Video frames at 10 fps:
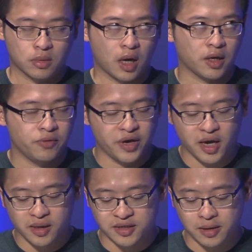I
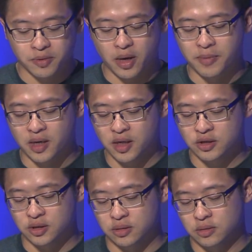create a simple
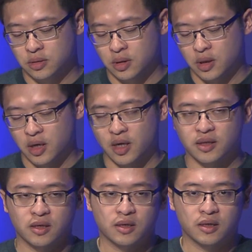application, and
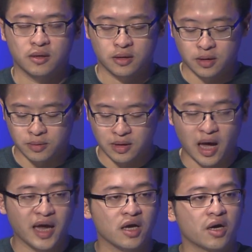the
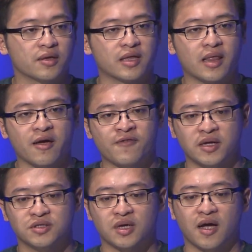icon on the
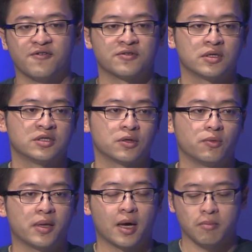left-hand side is the
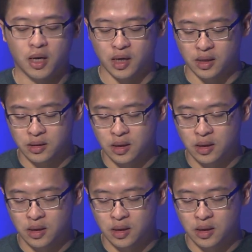one I made.